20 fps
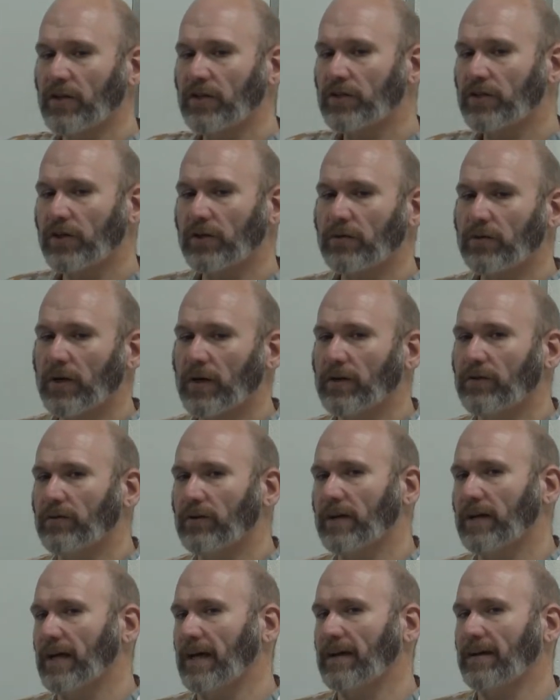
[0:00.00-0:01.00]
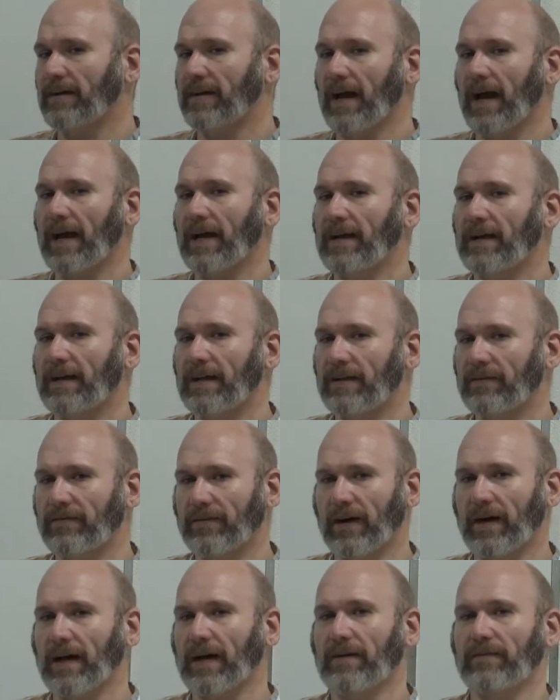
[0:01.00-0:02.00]

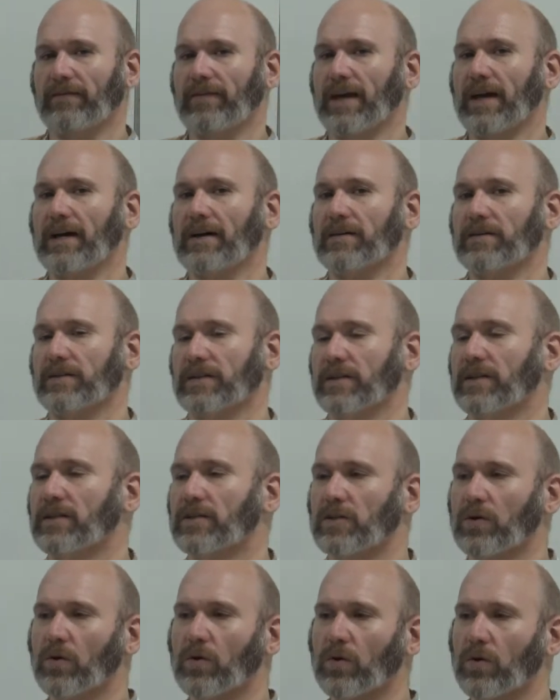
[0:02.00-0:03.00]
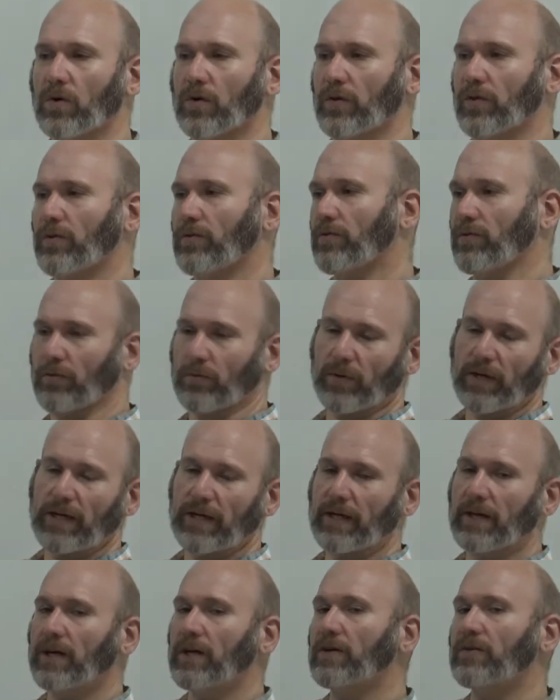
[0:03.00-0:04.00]
295 thousandths or
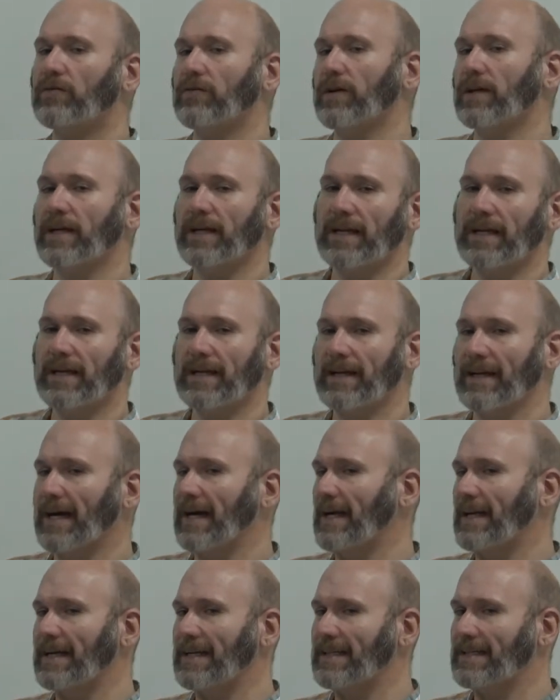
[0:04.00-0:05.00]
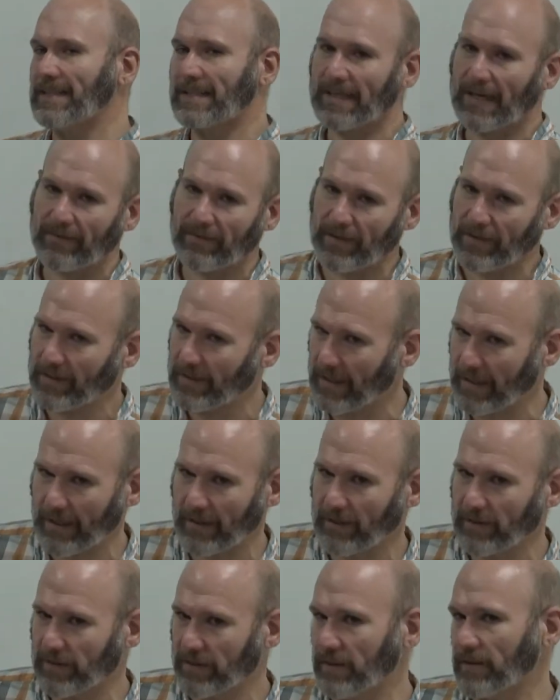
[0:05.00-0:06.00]
397
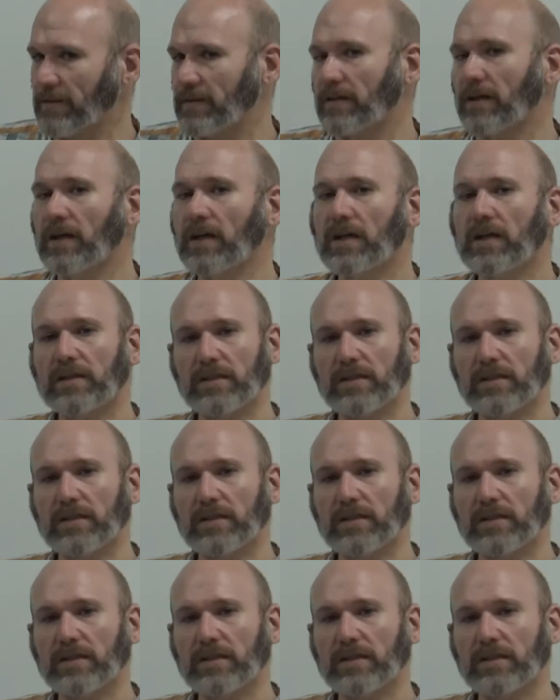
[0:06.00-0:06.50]
thousandths,